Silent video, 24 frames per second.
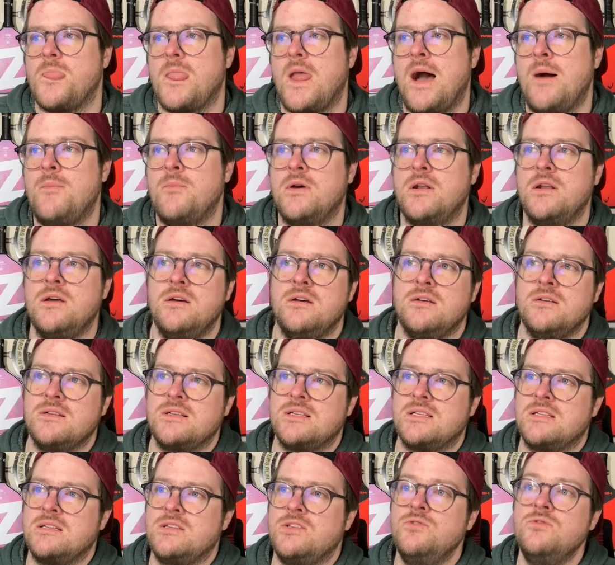going to
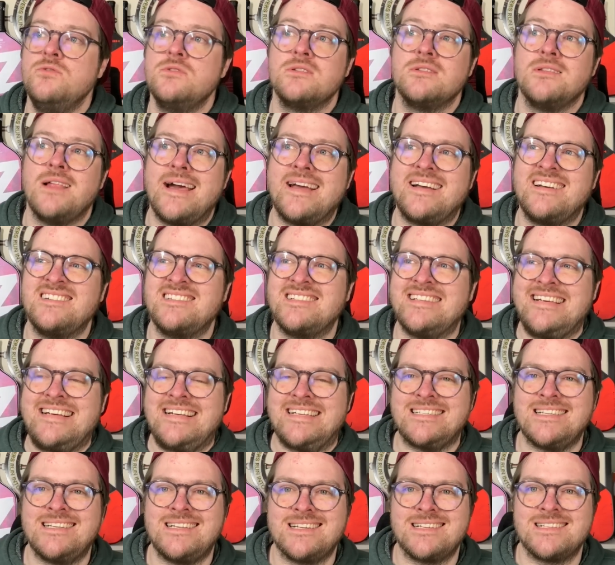use Legacy
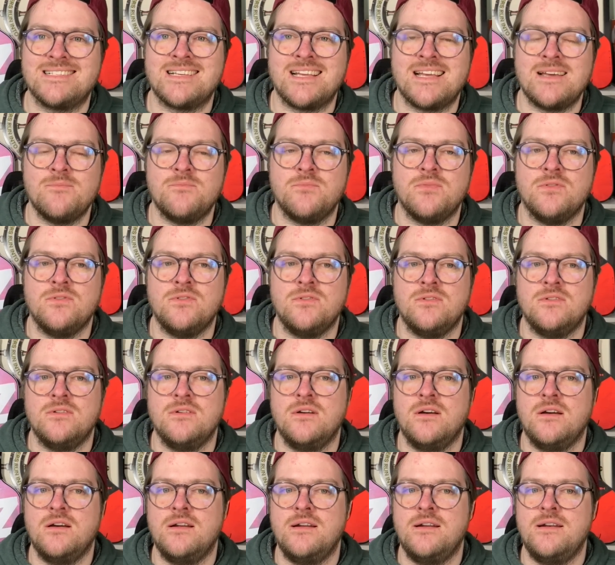as an
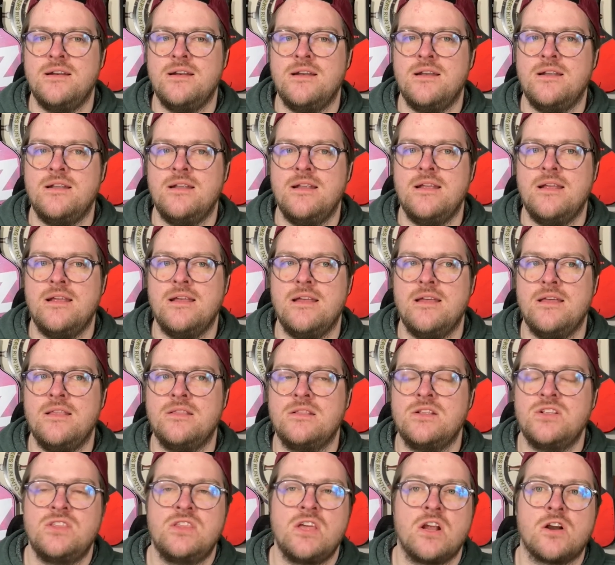example.
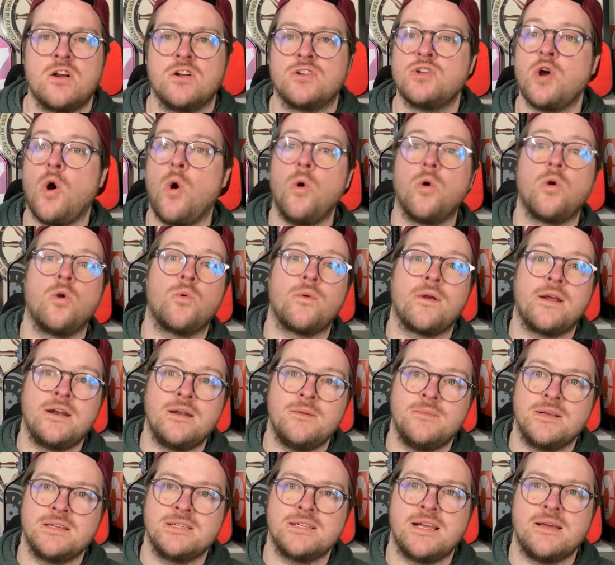They're a total
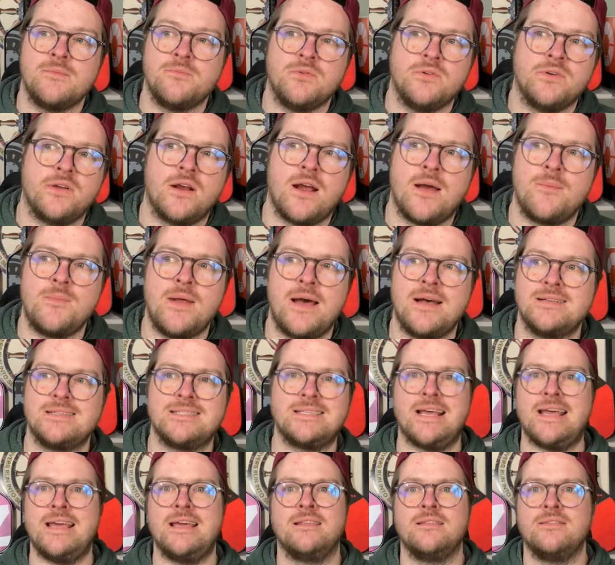random example here. I'm not
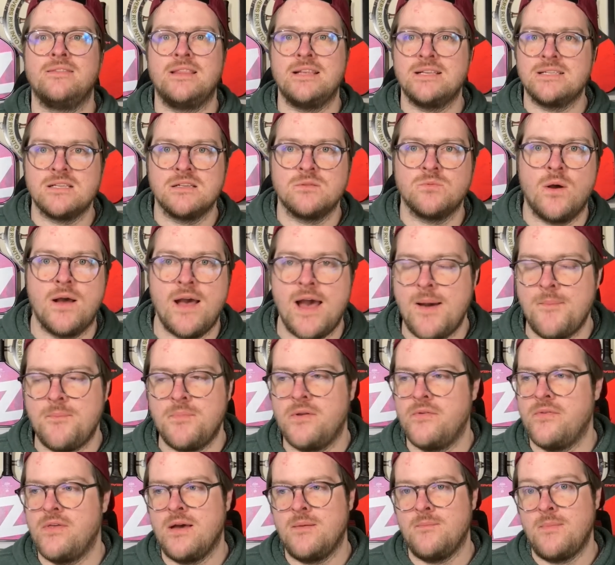saying this is what
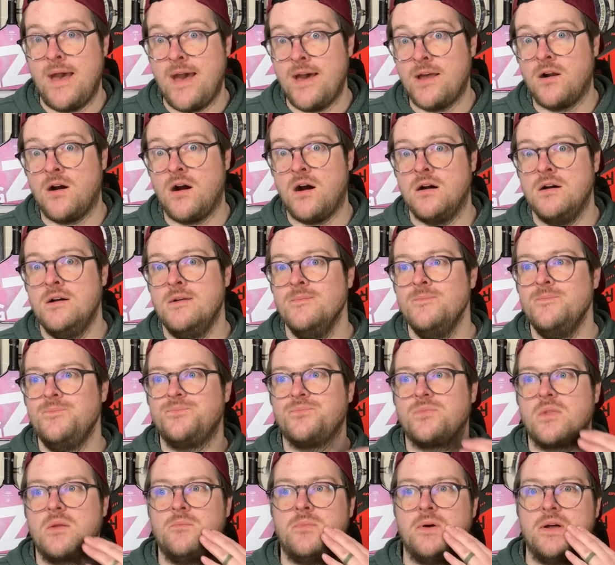happened to them at all,
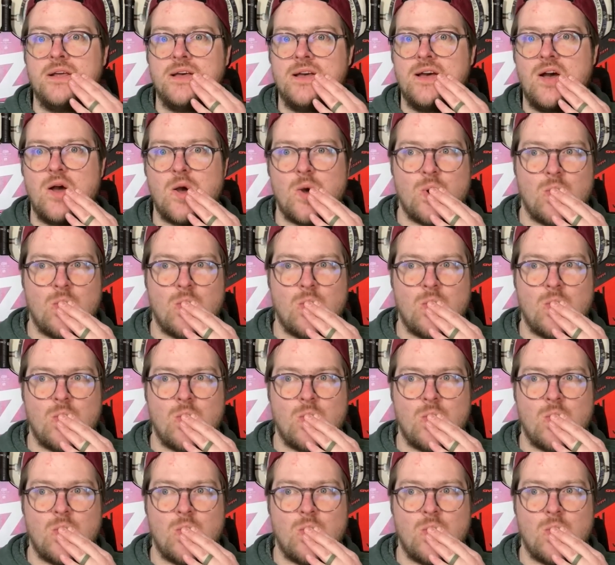but